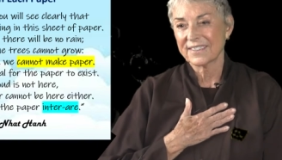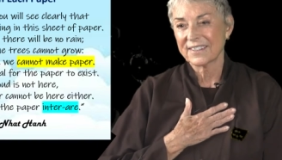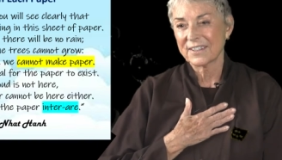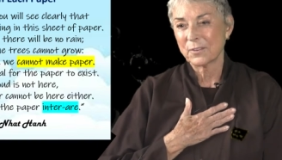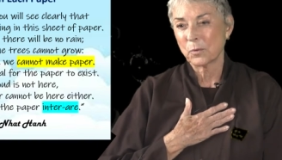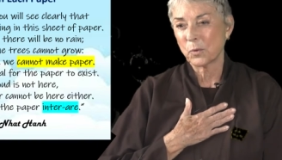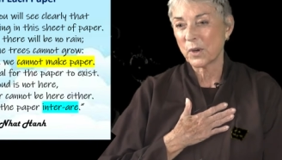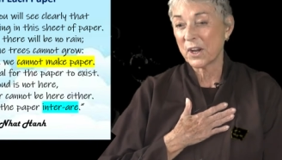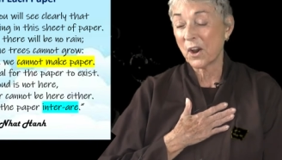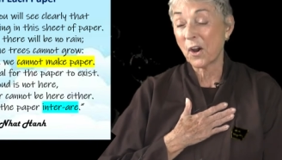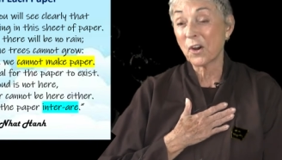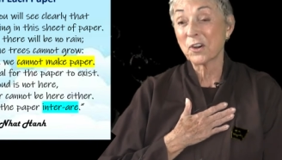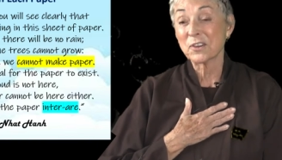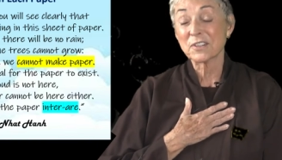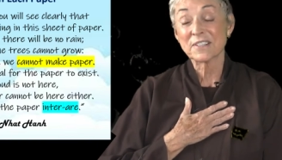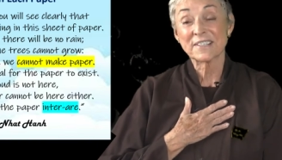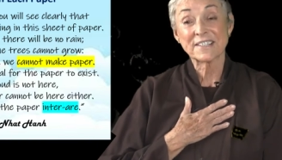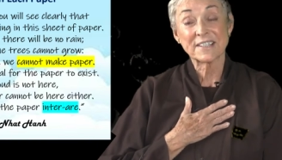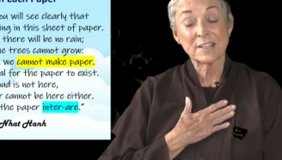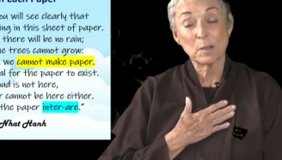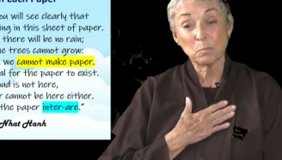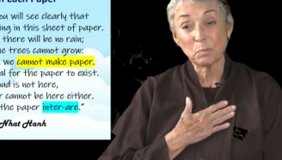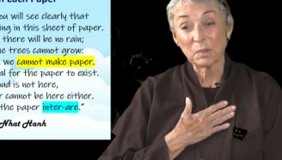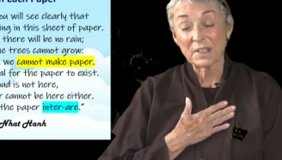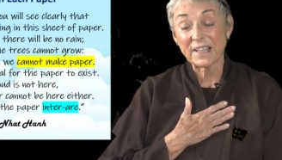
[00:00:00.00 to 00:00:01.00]
We aren't
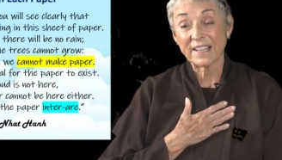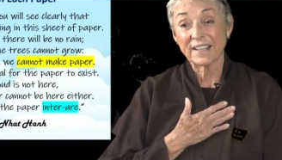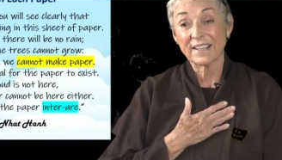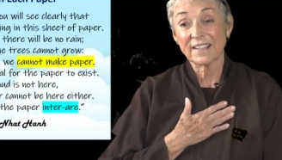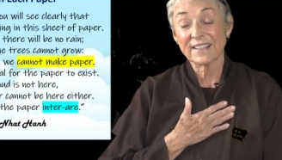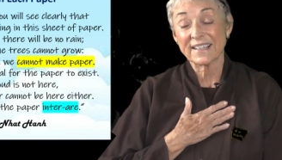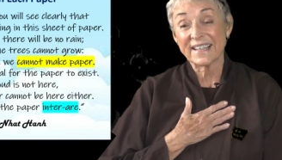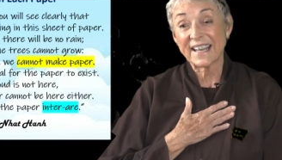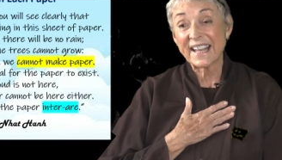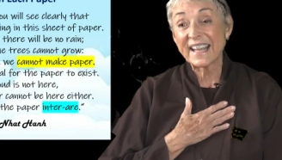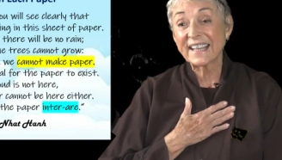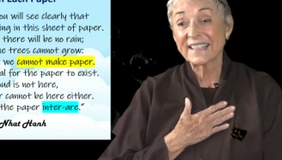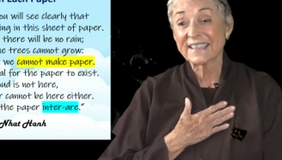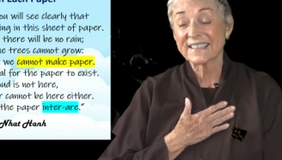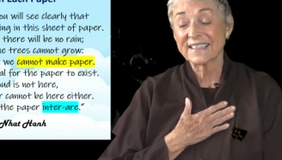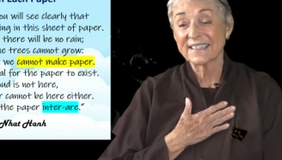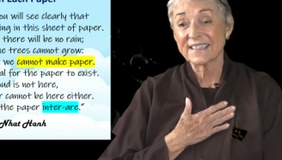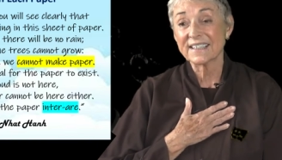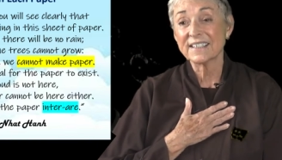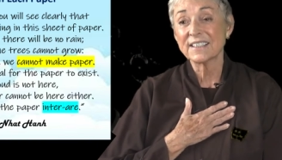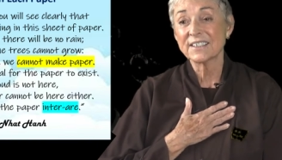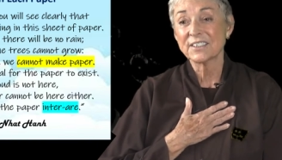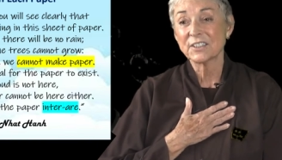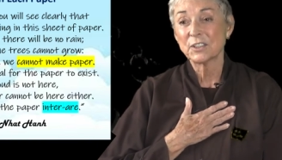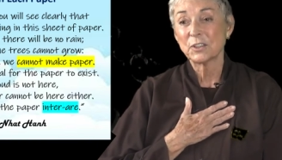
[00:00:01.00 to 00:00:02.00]
simply
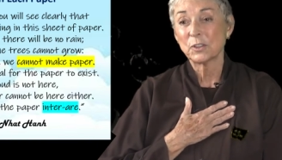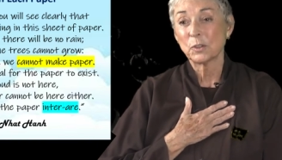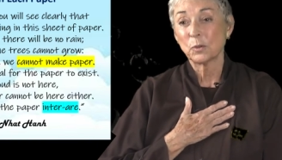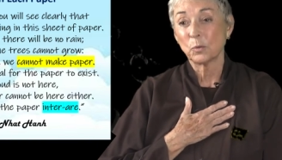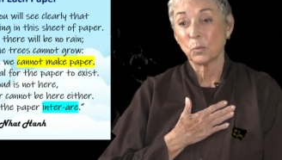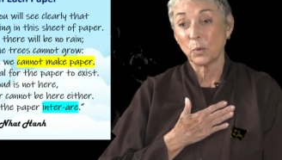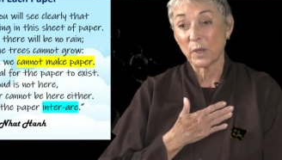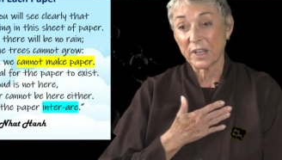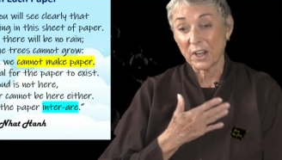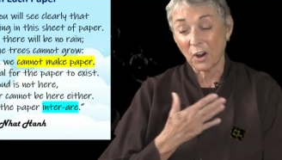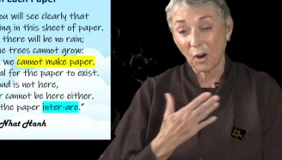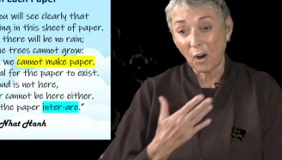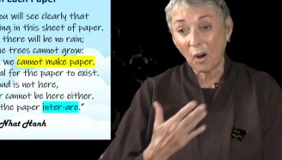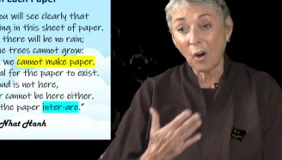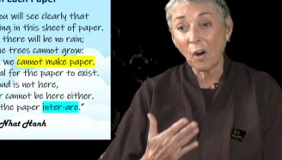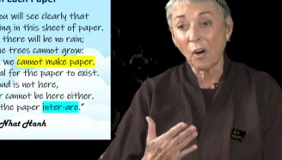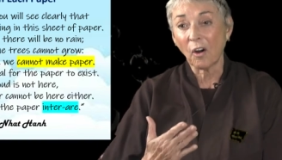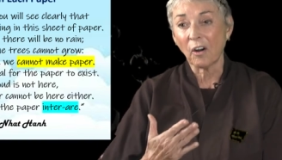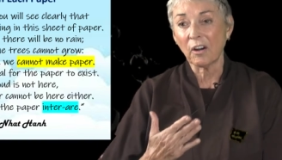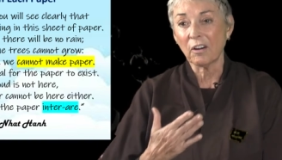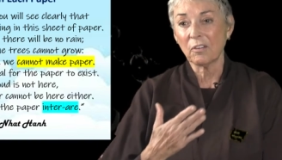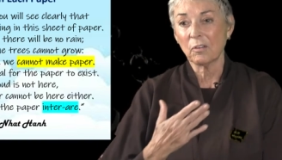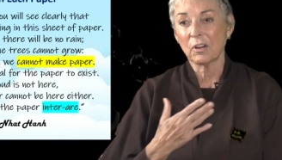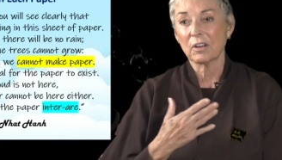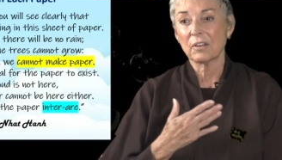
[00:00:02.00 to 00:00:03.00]
connected, we
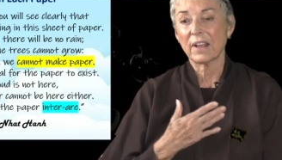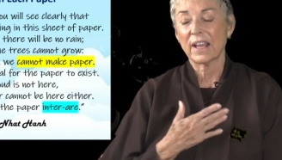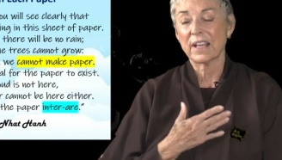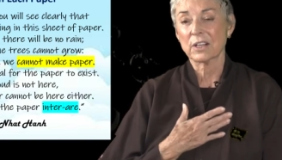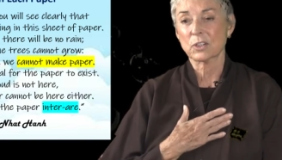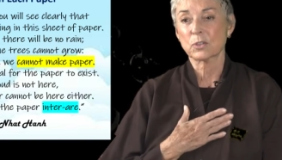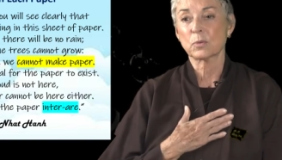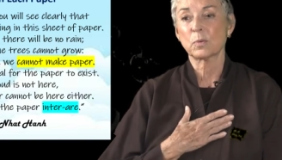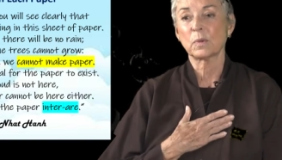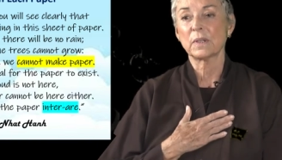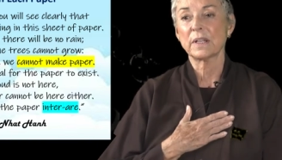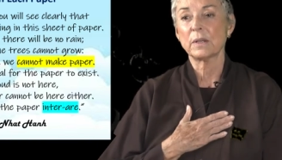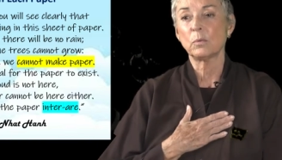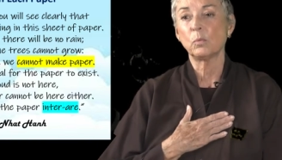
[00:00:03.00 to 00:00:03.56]
are actually